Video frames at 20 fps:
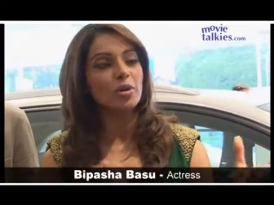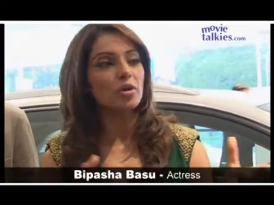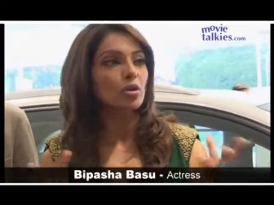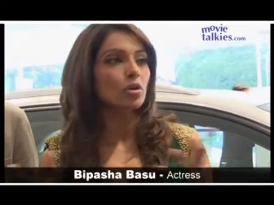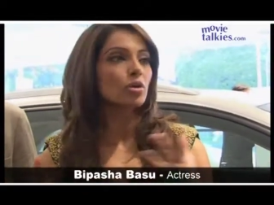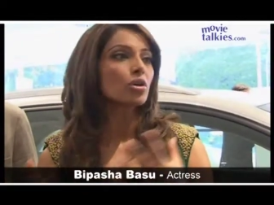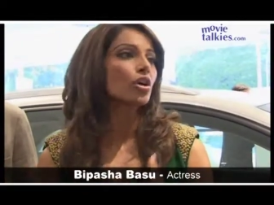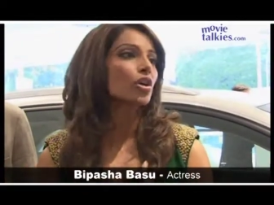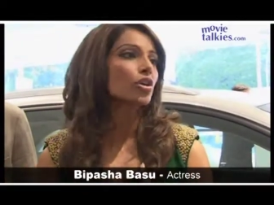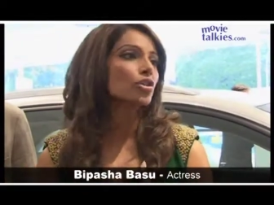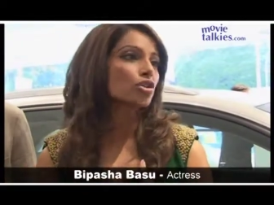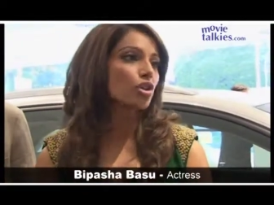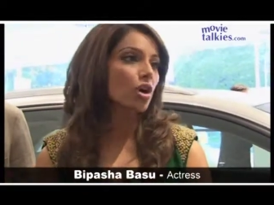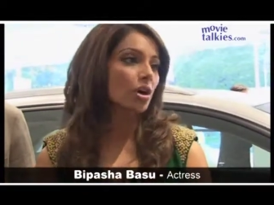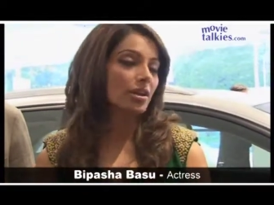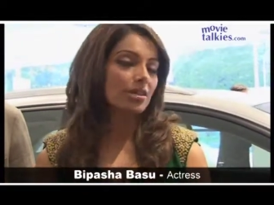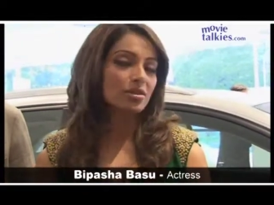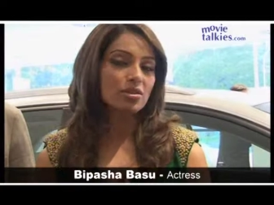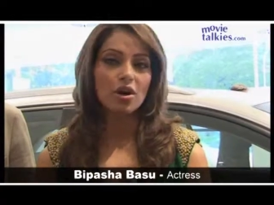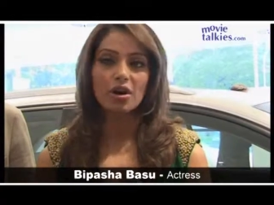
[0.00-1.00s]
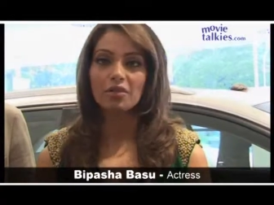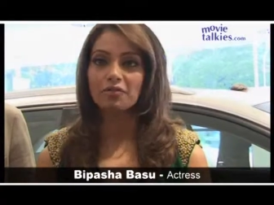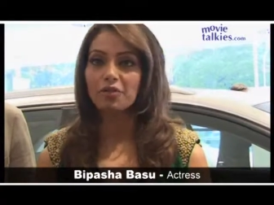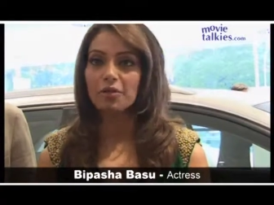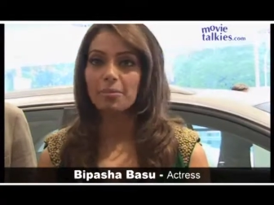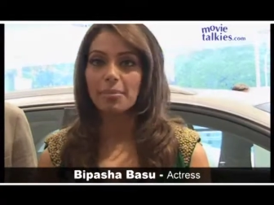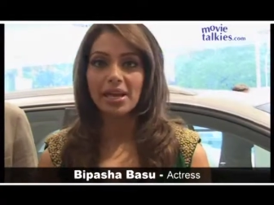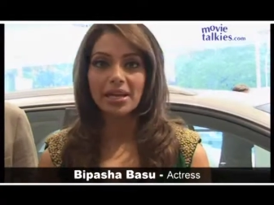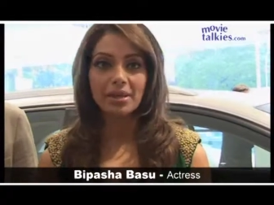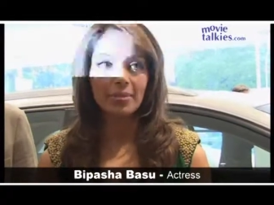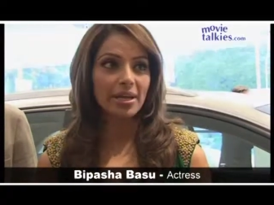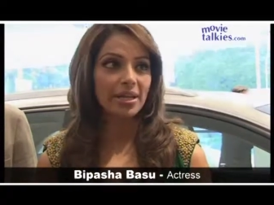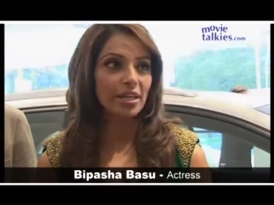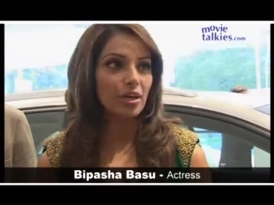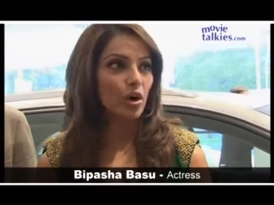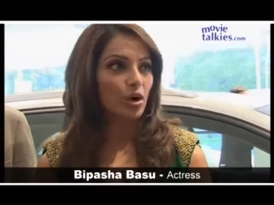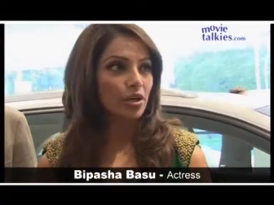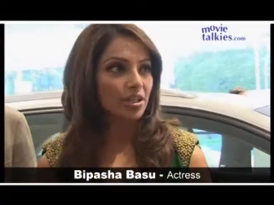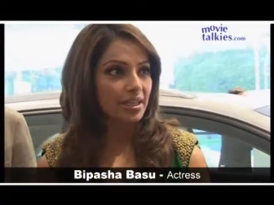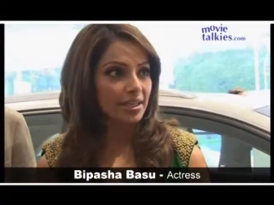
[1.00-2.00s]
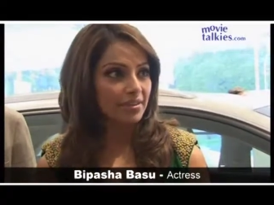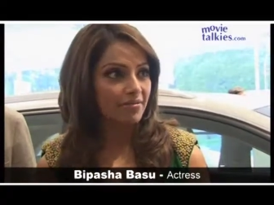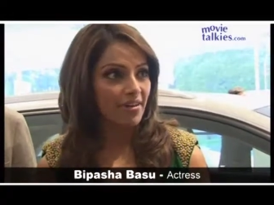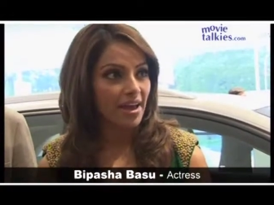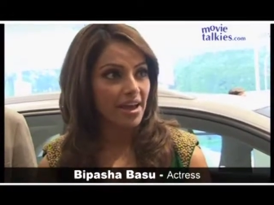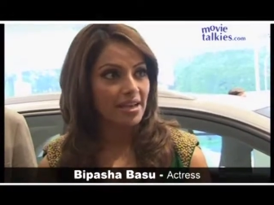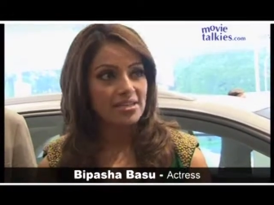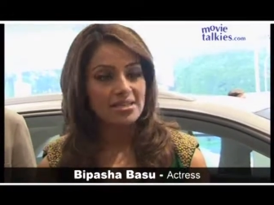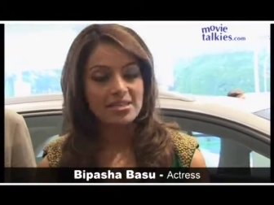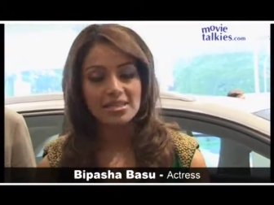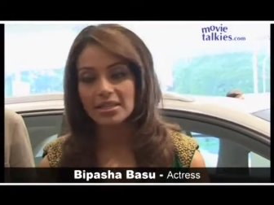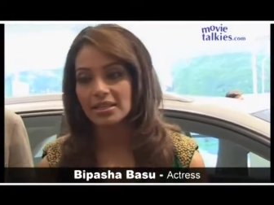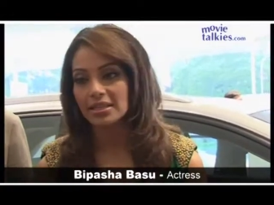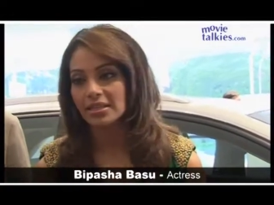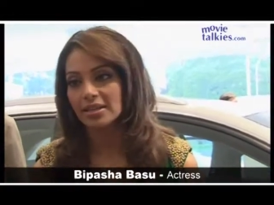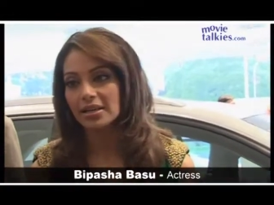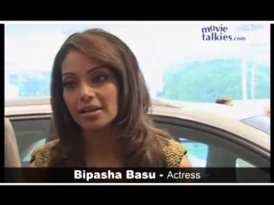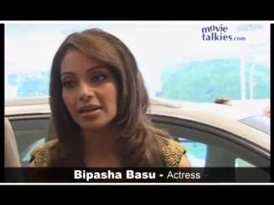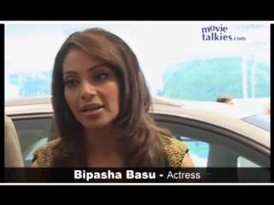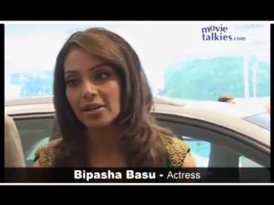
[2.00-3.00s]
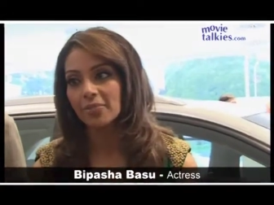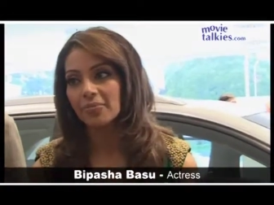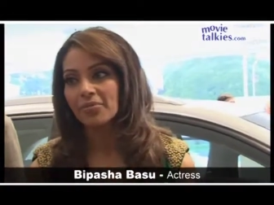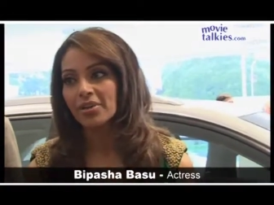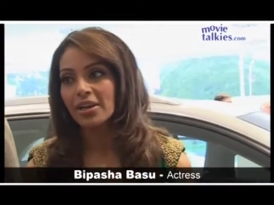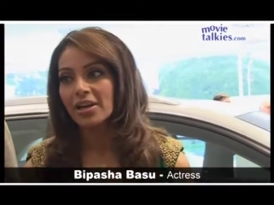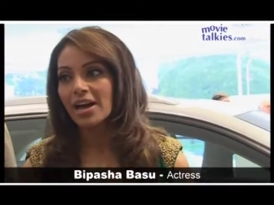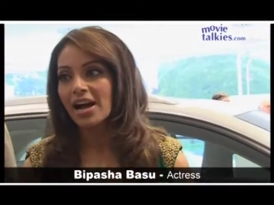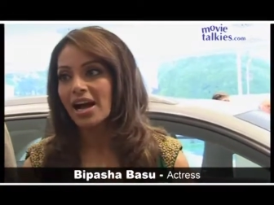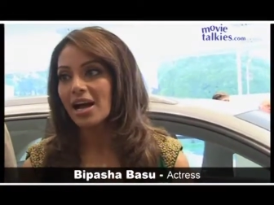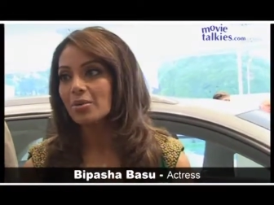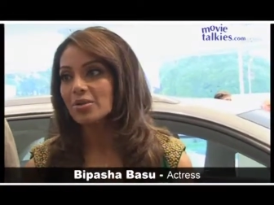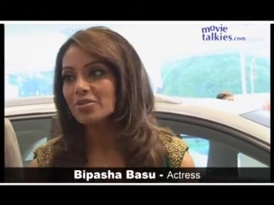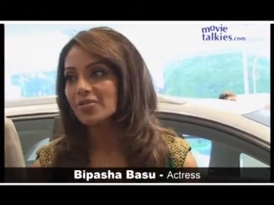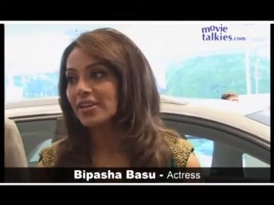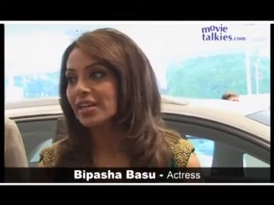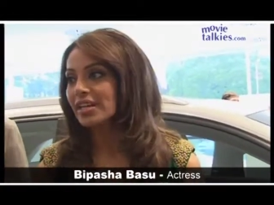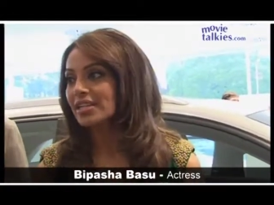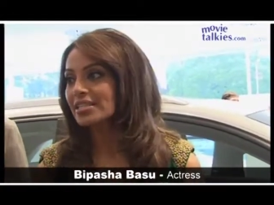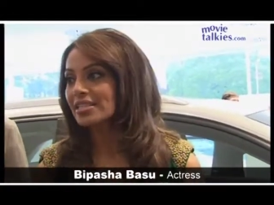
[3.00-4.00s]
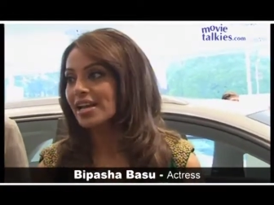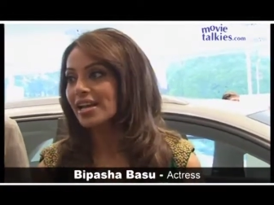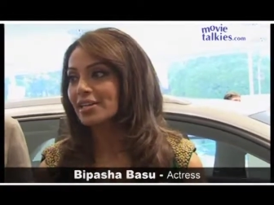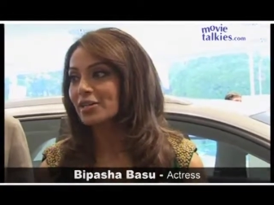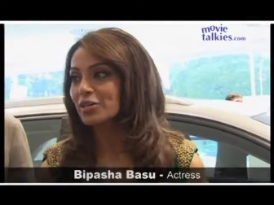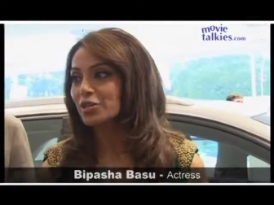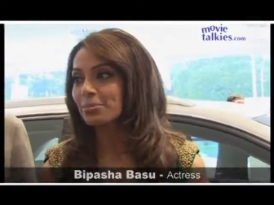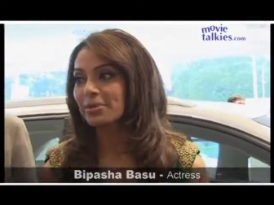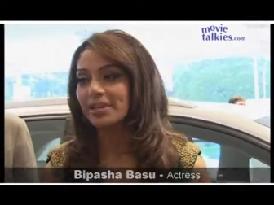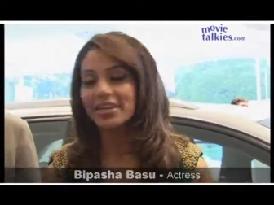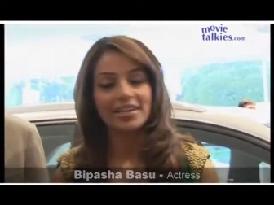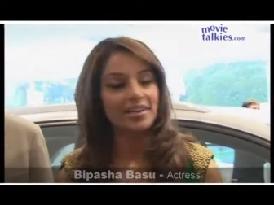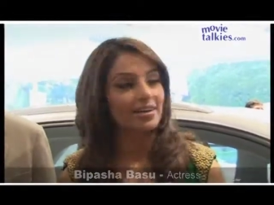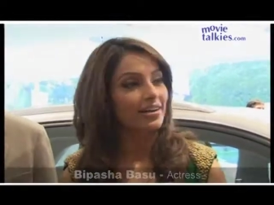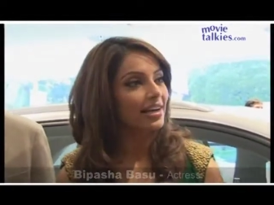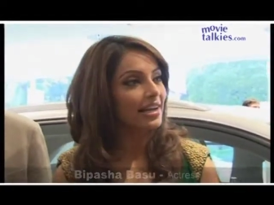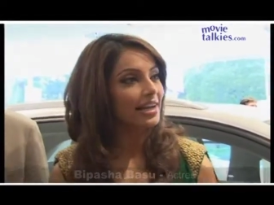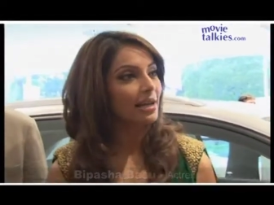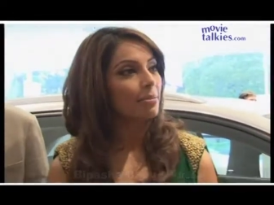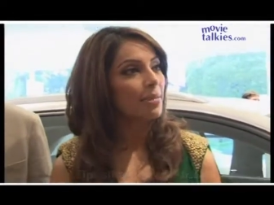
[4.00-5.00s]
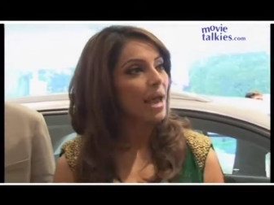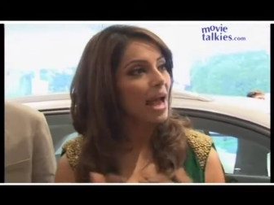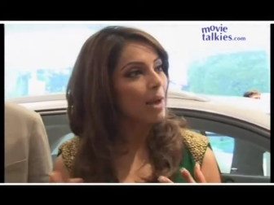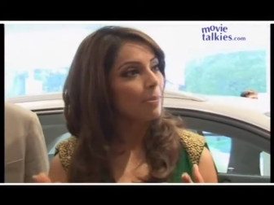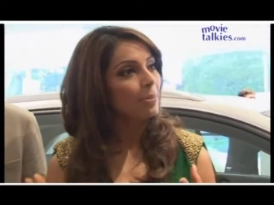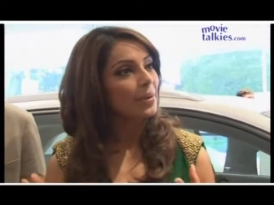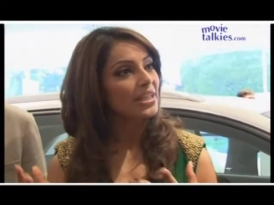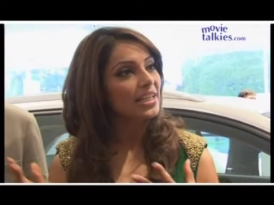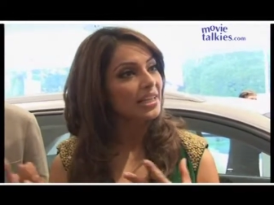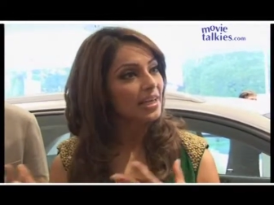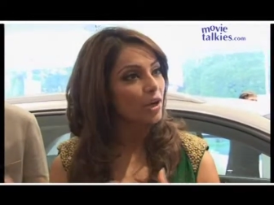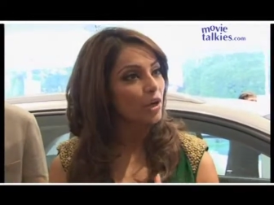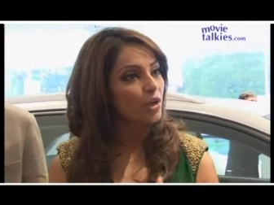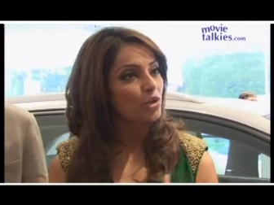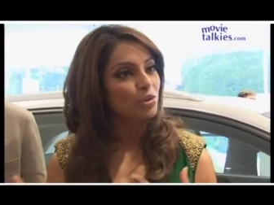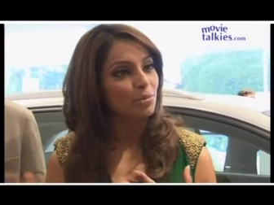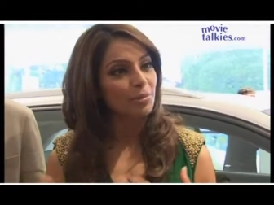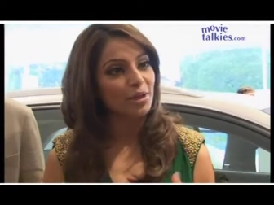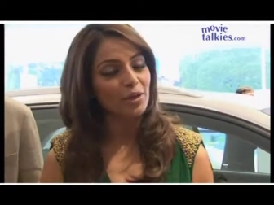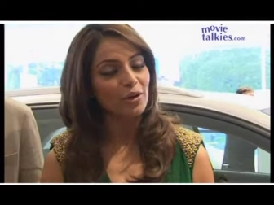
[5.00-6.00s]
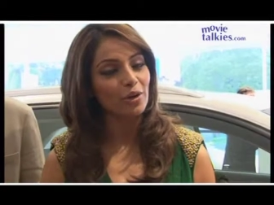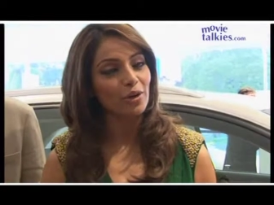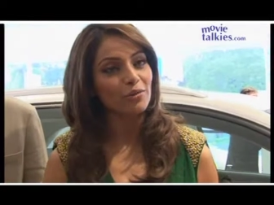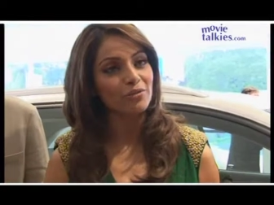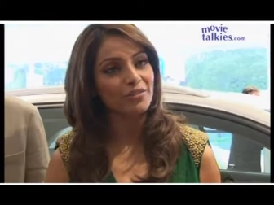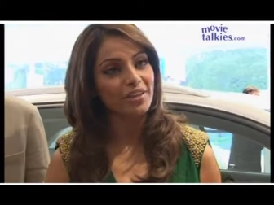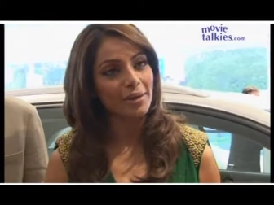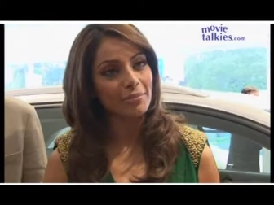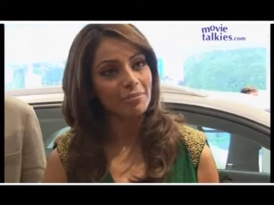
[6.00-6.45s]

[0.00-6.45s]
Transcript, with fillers: You know, John has gone for many, many Audi events, and uh, I was very excited to be here, and I'm happy that I got to meet all of